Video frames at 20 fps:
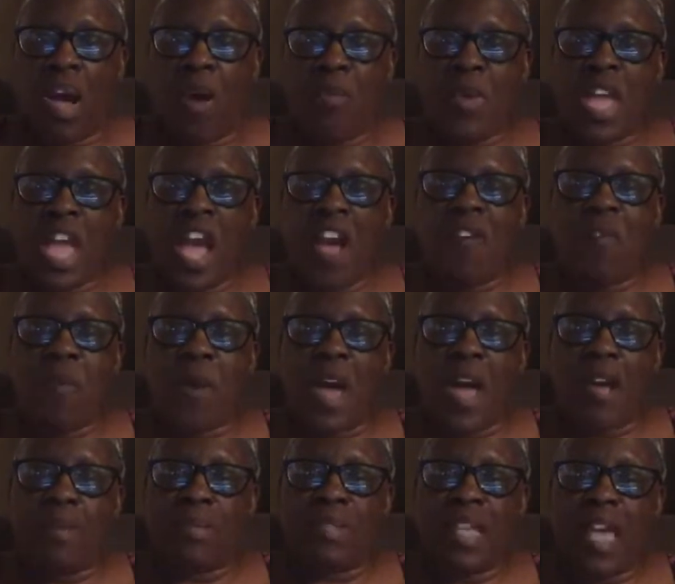We have
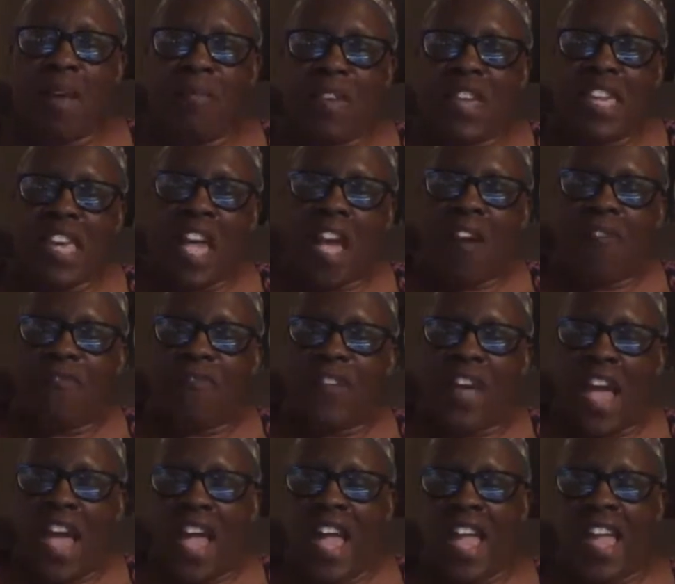Web Savvy
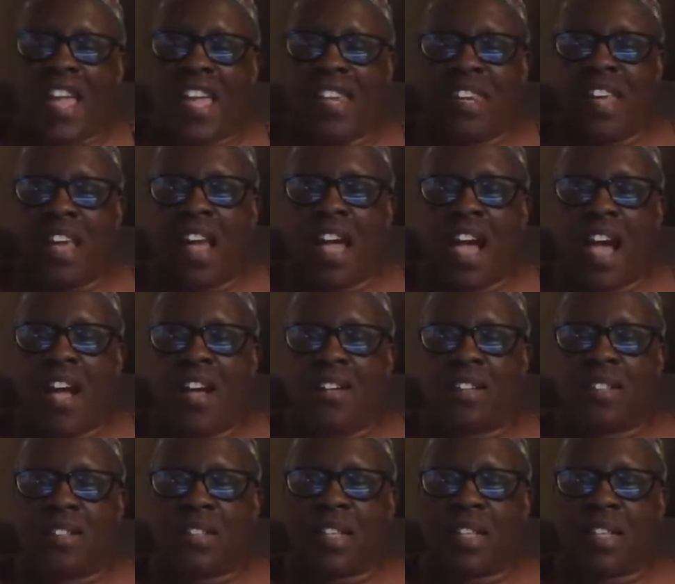Cafe in the house.